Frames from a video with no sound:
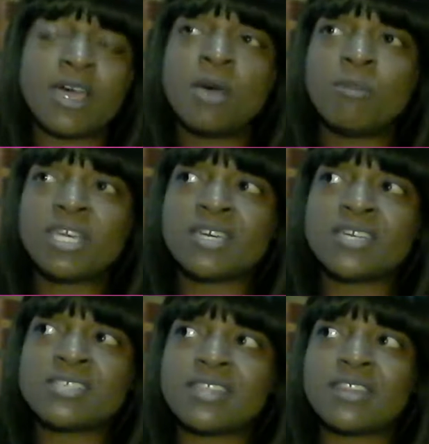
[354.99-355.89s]

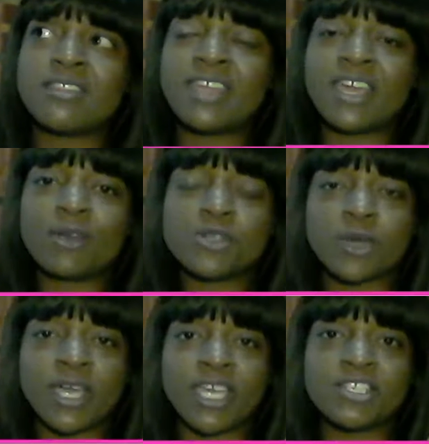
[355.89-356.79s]
because they're
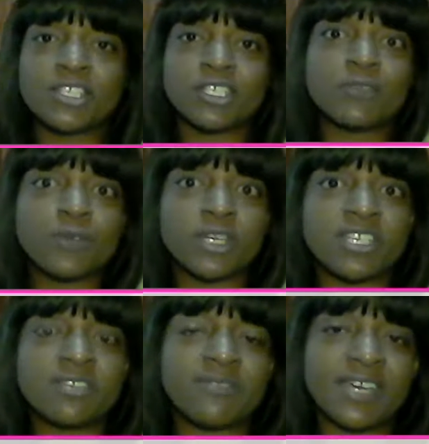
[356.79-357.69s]
trained to look for
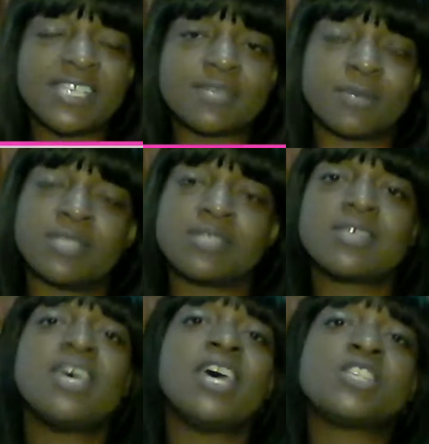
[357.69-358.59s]
good investments.
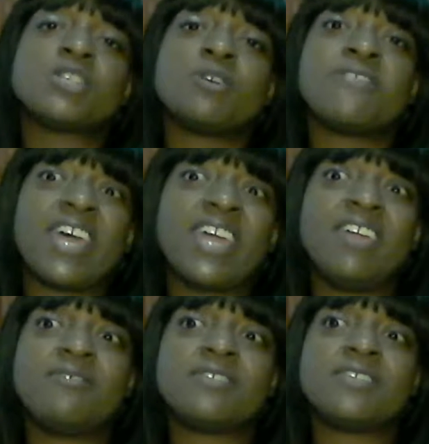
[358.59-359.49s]
And so if
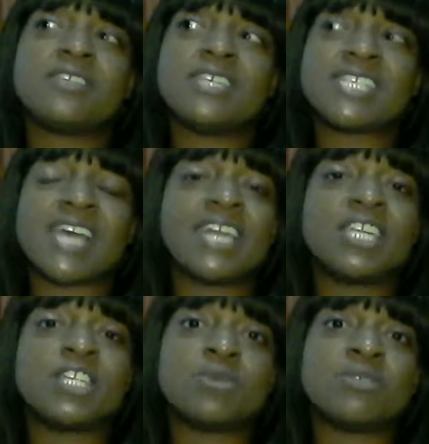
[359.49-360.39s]
they've
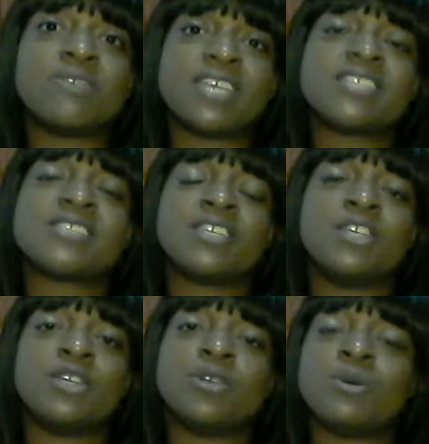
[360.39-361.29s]
decided to invest in
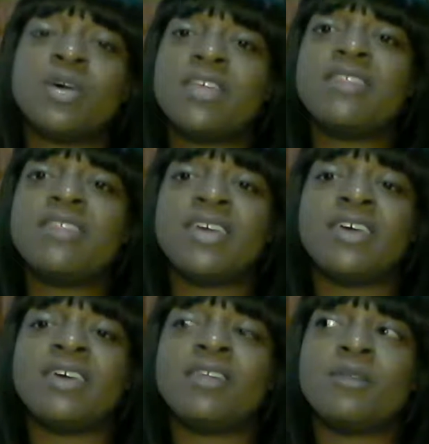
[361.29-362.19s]
you,
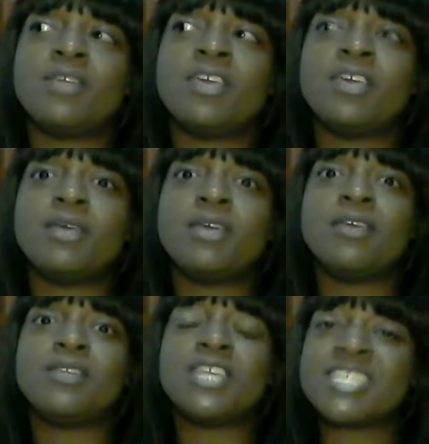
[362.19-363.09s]
then
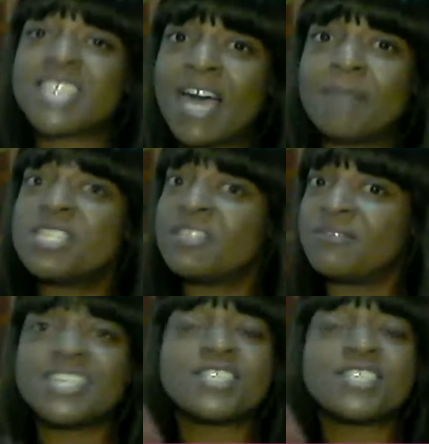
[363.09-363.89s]
it's time to invest